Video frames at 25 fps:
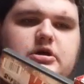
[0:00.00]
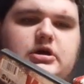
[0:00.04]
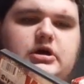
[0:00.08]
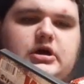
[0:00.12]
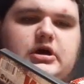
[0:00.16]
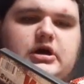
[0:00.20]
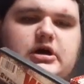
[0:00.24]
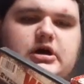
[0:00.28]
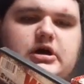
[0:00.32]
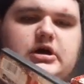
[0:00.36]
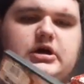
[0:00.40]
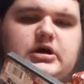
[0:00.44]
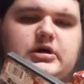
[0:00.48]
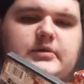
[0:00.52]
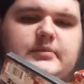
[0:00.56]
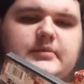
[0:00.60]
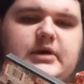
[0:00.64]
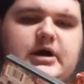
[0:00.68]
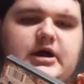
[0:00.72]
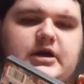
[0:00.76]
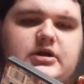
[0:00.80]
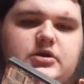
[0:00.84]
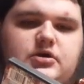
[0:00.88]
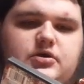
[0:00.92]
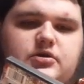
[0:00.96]

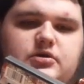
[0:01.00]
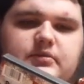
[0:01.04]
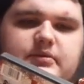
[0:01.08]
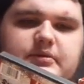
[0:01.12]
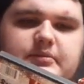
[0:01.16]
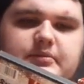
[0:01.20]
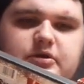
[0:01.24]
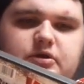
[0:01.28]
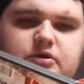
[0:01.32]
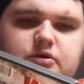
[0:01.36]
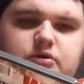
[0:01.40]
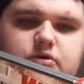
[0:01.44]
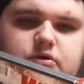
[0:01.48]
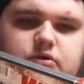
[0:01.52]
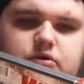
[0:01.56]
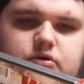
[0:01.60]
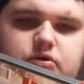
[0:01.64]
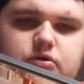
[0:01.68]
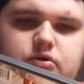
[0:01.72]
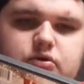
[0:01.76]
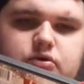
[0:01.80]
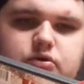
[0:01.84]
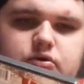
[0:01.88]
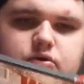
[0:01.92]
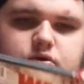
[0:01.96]
I don't remember
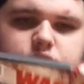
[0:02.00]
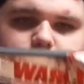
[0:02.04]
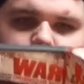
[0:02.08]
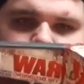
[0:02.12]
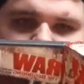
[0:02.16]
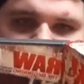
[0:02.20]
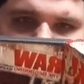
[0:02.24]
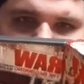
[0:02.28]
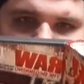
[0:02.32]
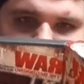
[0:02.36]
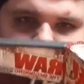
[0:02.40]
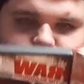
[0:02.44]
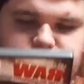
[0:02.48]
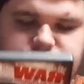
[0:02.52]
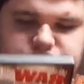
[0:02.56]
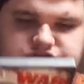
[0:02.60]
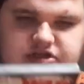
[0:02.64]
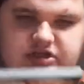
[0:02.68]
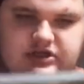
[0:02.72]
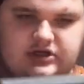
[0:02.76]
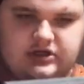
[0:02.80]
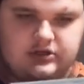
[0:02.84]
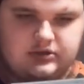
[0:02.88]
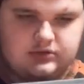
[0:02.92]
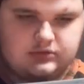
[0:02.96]
who
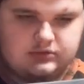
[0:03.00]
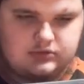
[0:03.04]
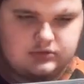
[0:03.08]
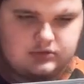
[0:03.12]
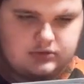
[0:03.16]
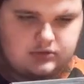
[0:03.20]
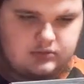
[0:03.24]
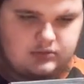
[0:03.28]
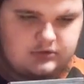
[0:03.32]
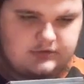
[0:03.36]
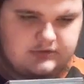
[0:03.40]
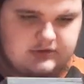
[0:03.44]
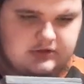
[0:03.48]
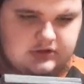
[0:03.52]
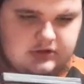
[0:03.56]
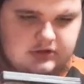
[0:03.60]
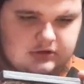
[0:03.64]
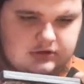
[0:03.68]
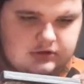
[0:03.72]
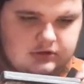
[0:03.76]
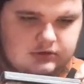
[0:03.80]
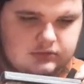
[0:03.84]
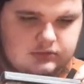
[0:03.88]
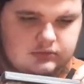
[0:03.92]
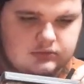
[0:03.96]
said it. Oh, what the
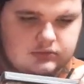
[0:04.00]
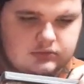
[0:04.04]
heck?